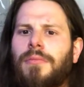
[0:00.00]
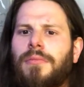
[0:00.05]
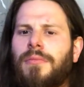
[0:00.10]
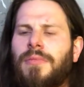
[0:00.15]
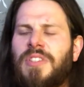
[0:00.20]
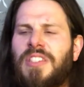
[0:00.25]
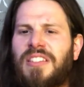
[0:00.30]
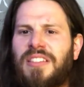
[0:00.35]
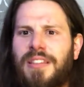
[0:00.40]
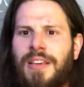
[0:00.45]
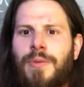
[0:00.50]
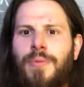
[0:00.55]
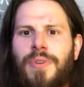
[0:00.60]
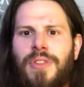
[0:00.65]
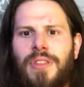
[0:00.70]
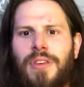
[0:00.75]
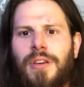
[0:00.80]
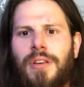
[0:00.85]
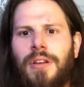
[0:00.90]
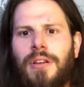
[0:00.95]
sit
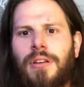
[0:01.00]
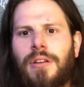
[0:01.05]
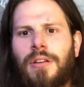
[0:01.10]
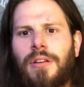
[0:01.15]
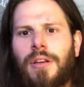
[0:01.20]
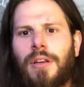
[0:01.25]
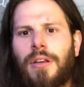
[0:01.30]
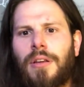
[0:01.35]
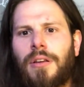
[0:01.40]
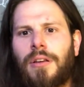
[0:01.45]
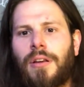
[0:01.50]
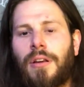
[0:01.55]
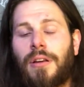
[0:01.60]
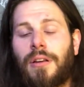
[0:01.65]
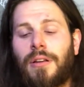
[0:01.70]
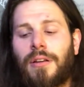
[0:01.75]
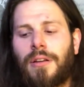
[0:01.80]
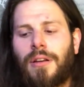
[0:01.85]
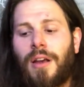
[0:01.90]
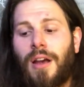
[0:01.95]
with it?
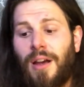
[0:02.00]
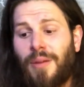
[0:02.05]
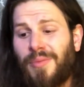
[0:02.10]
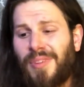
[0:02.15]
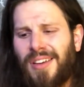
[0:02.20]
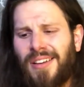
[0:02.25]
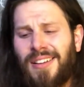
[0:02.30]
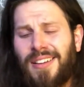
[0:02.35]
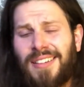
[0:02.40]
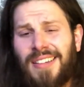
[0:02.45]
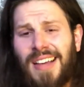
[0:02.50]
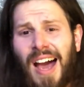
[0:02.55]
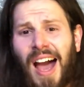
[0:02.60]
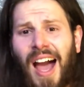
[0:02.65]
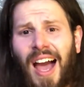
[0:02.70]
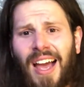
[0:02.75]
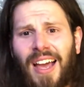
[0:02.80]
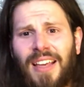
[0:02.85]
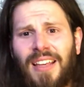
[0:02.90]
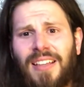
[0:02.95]
I'm gonna
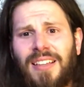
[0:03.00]
die.